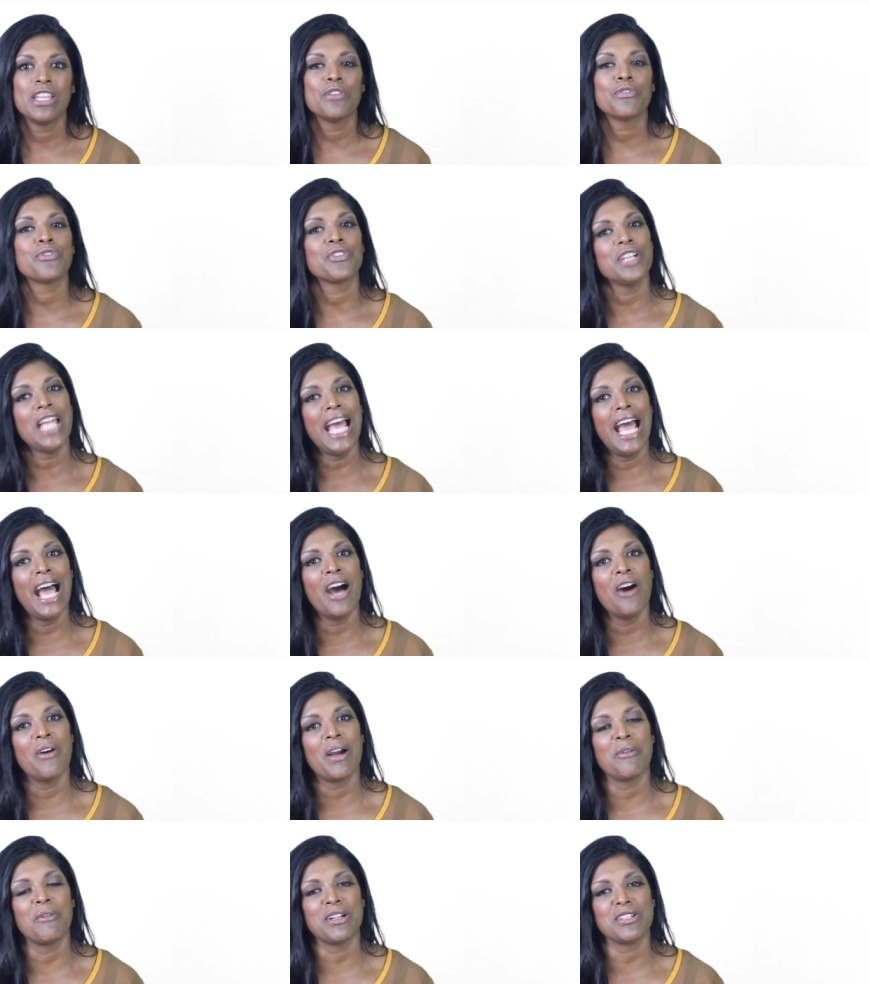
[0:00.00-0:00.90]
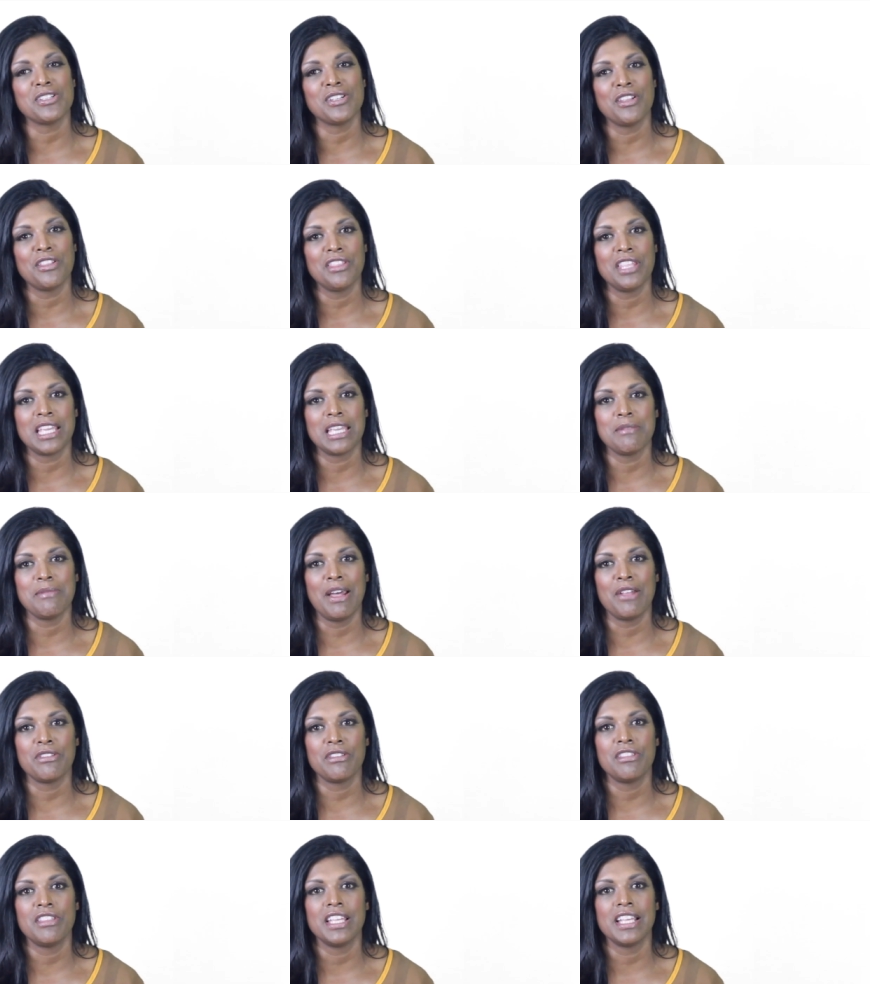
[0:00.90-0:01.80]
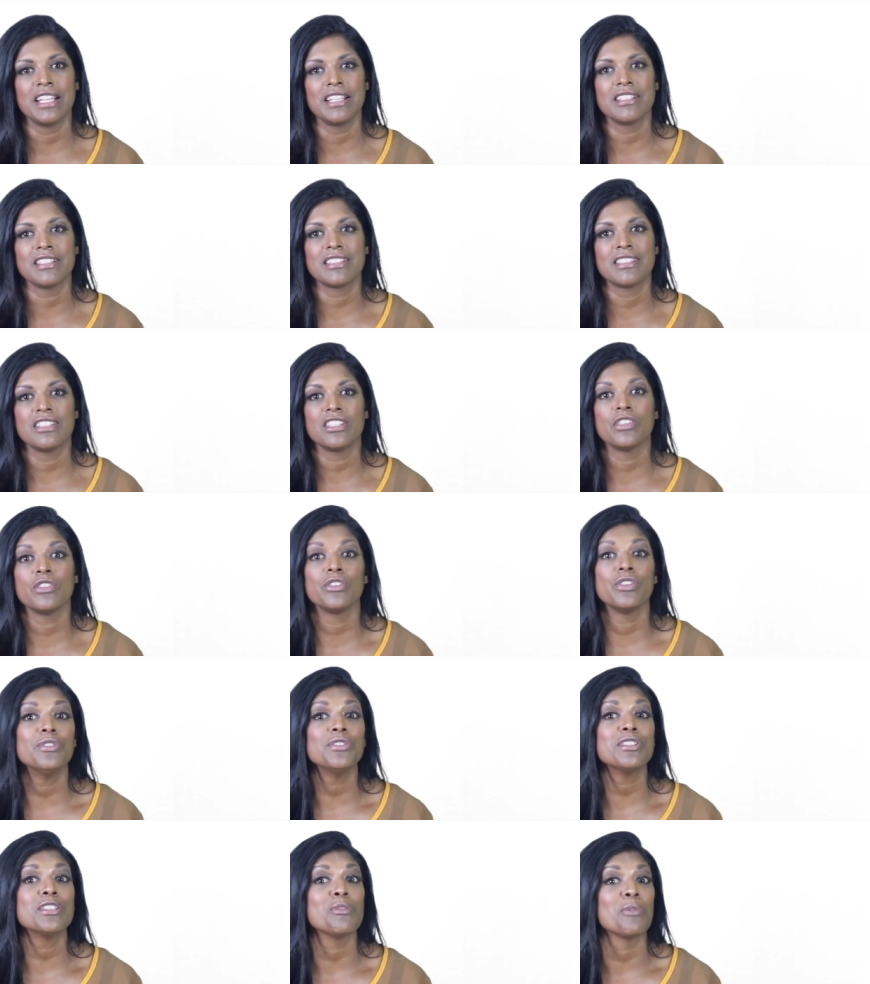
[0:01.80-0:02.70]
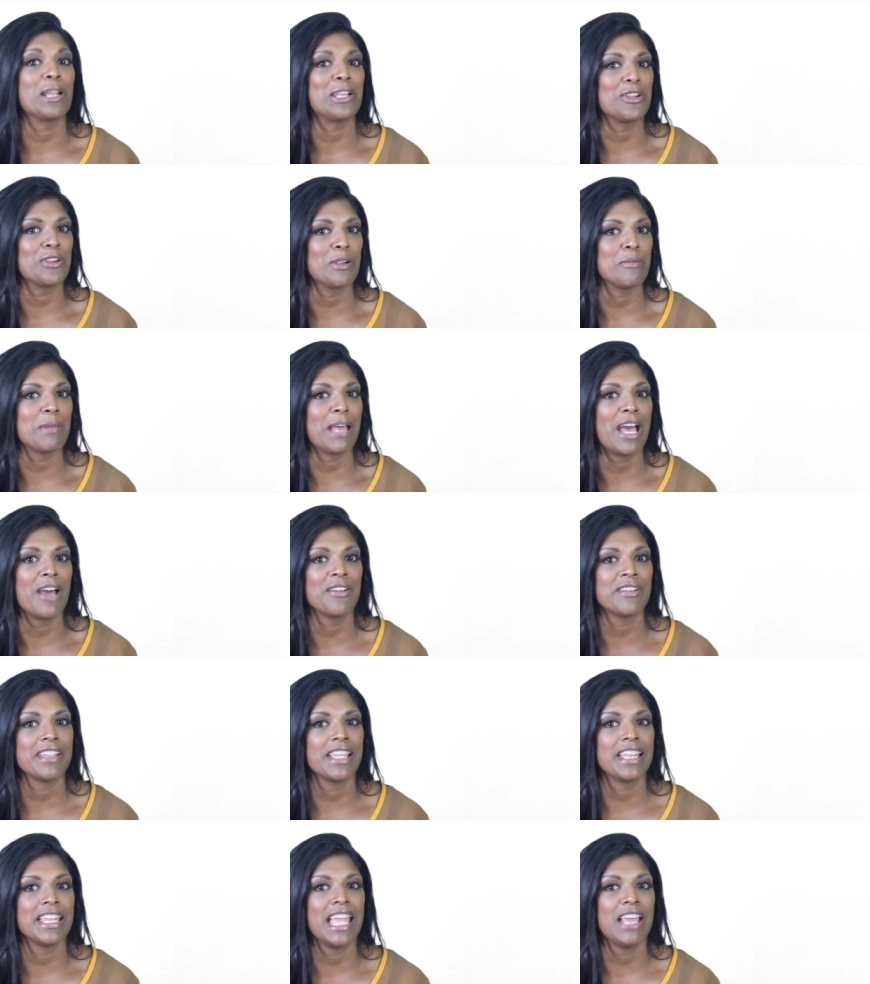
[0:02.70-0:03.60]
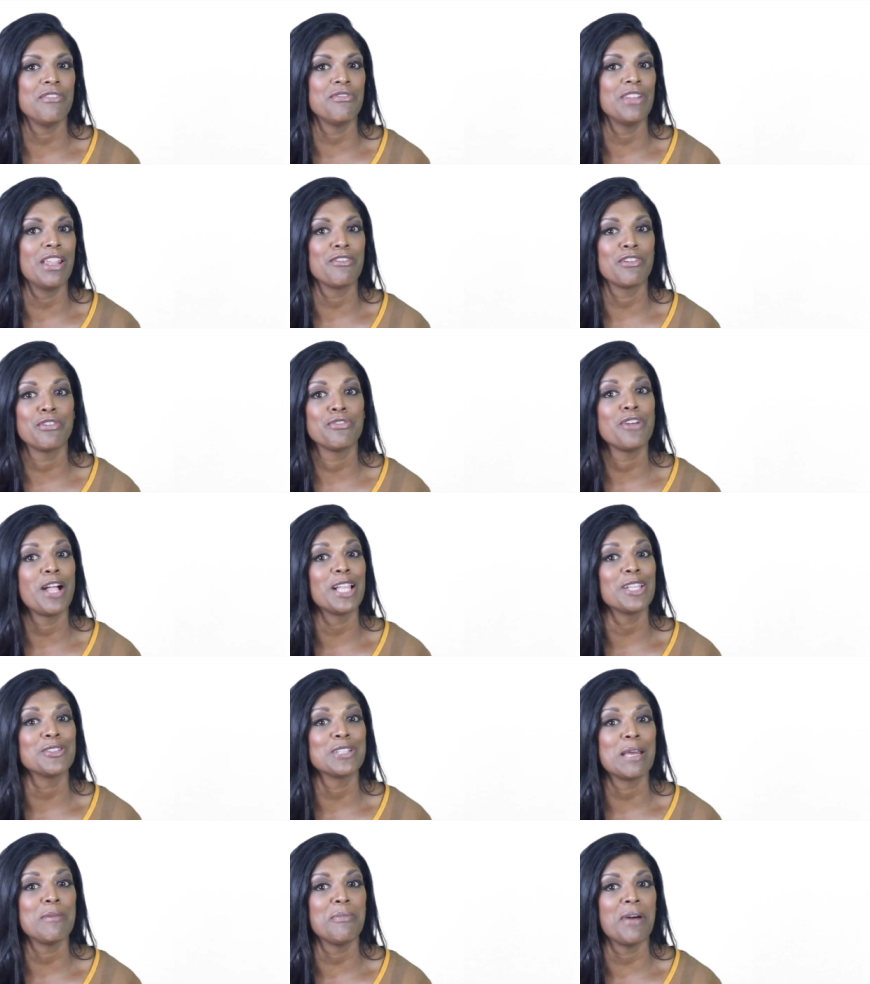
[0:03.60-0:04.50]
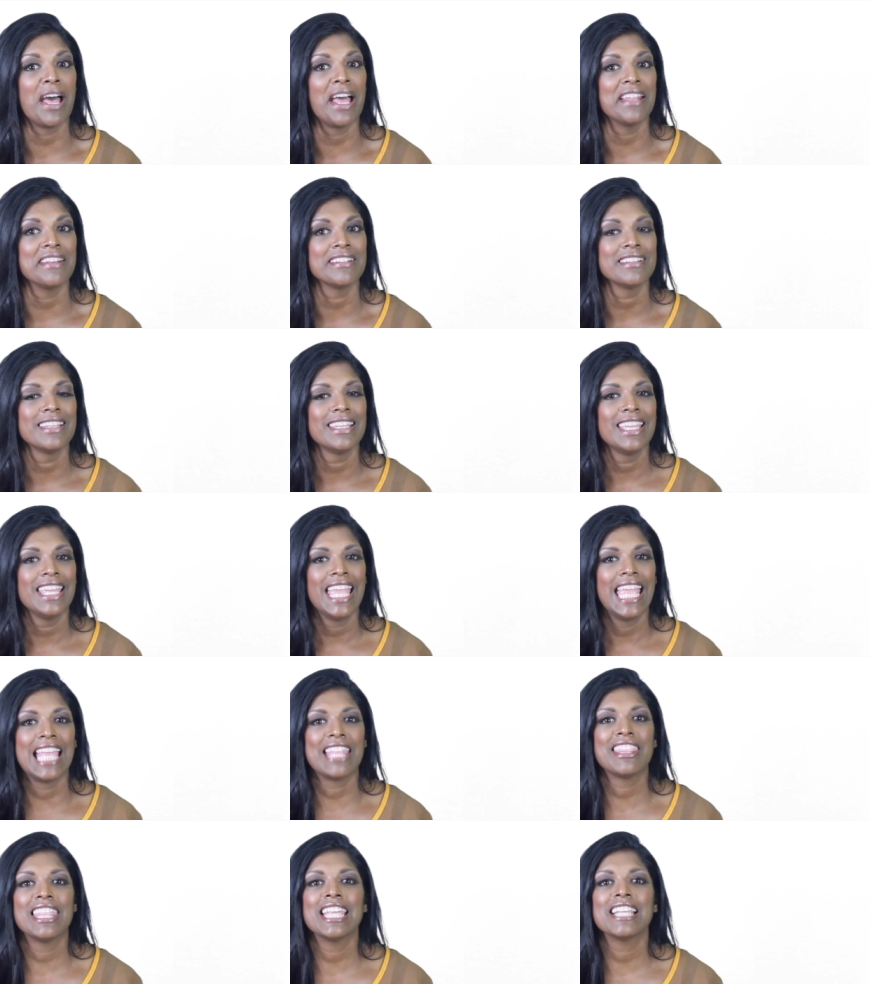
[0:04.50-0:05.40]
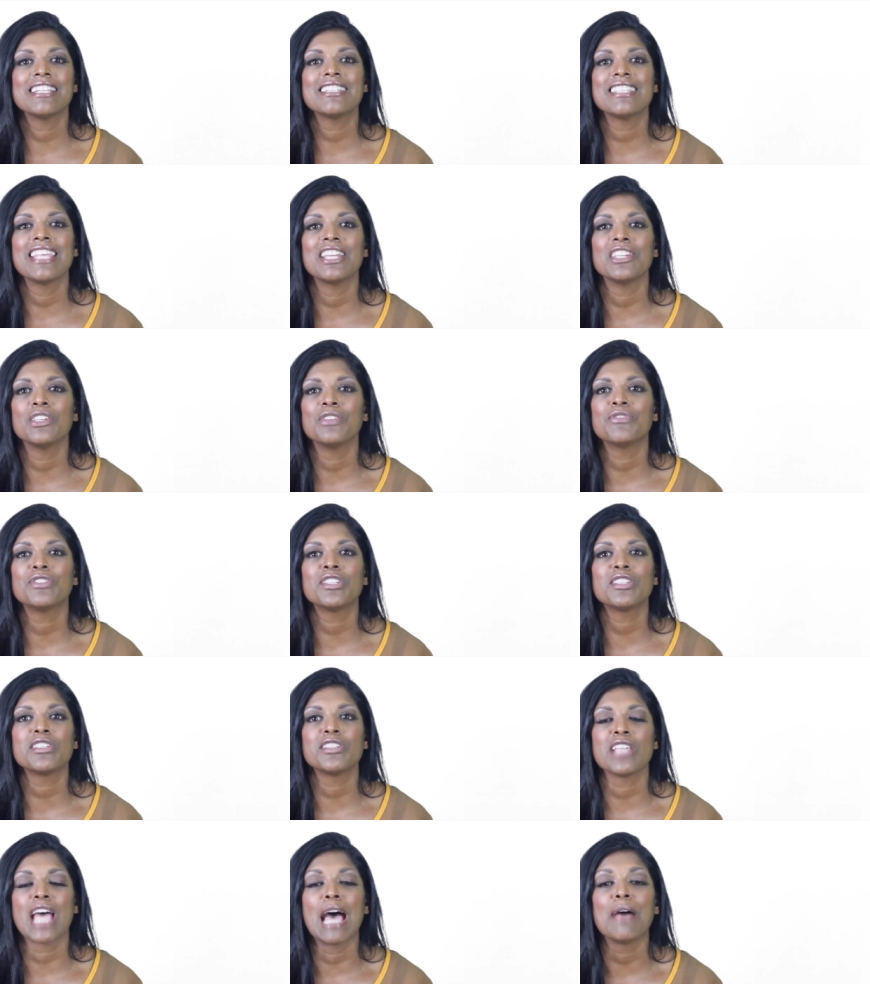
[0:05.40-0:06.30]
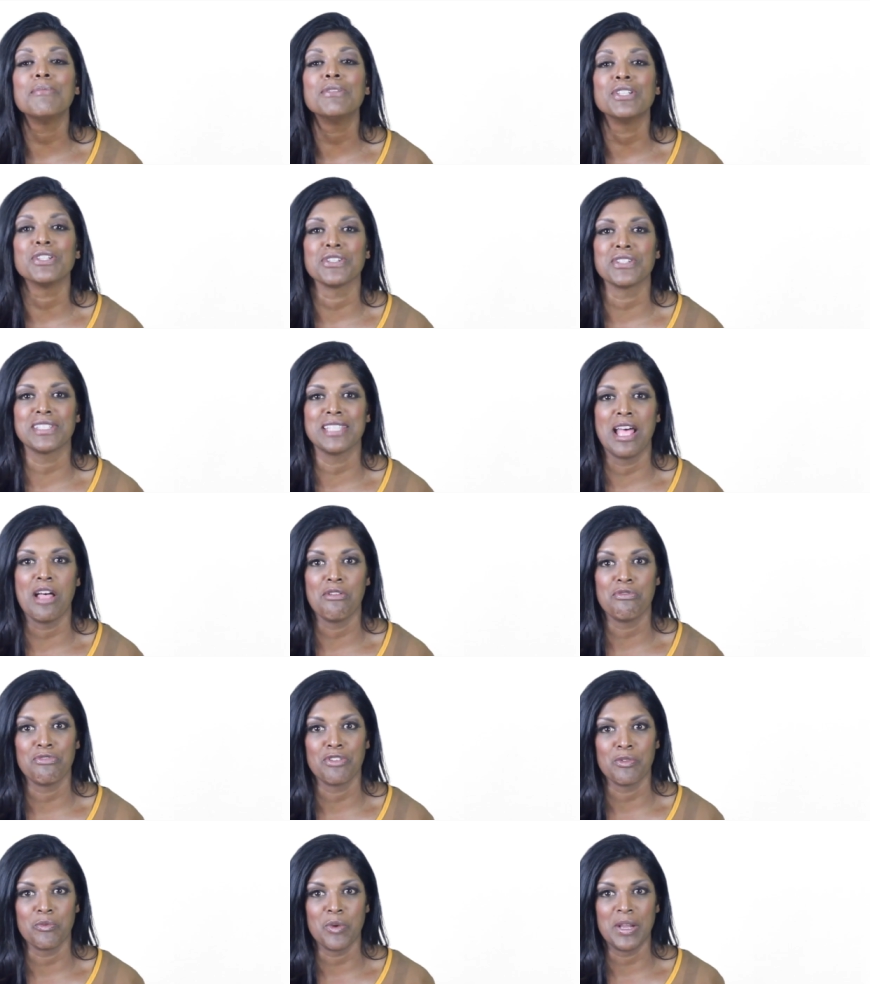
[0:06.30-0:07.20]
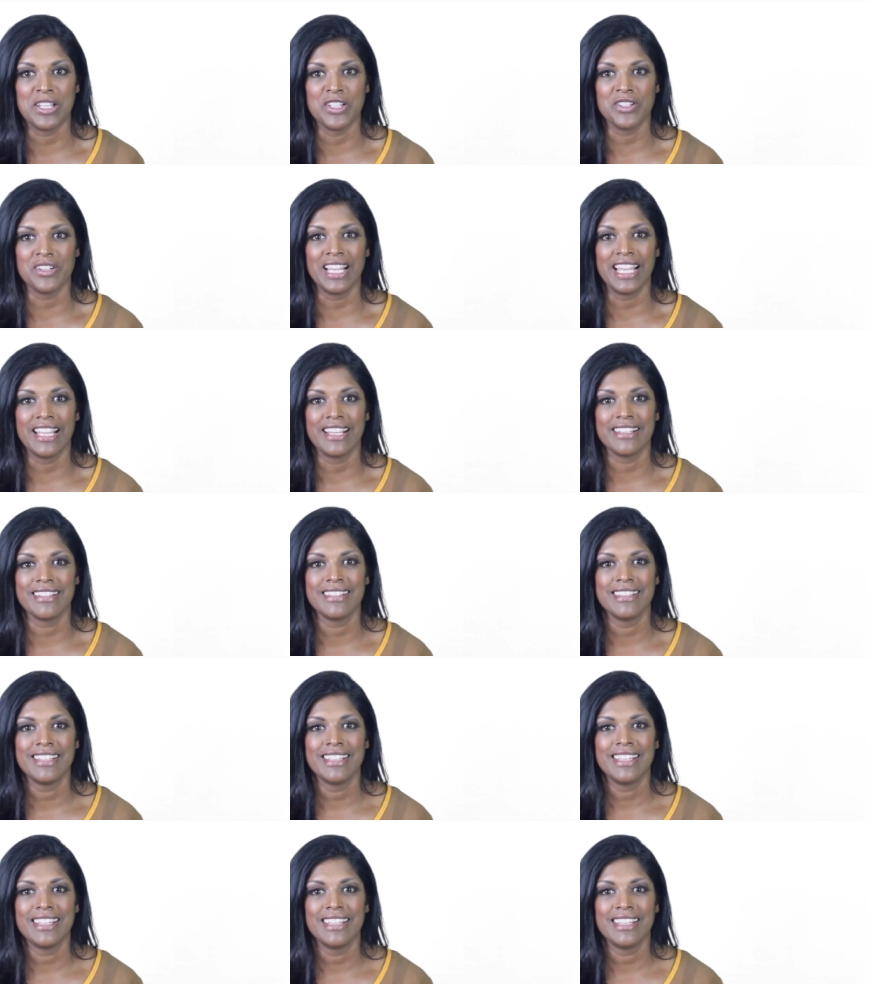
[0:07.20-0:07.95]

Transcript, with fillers: For now, I want you to think about the things you used to wonder about and have never followed up on, and things that you've stopped yourself from wondering.